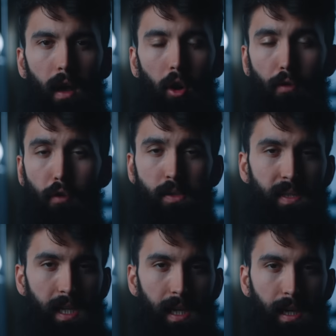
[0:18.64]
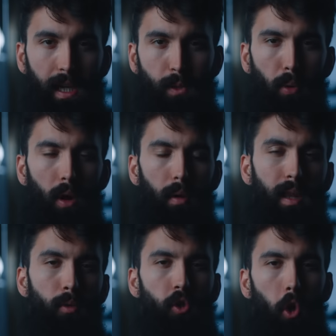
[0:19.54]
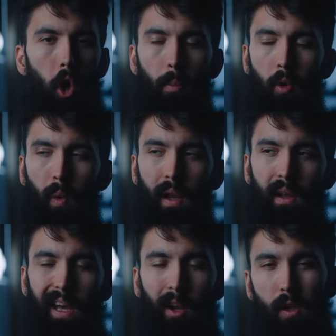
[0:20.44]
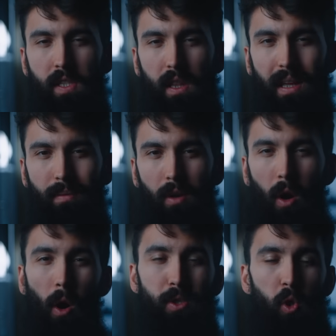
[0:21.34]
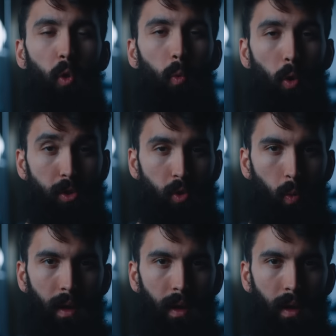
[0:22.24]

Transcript: Our first mistake is probably the most common one, and honestly, also the worst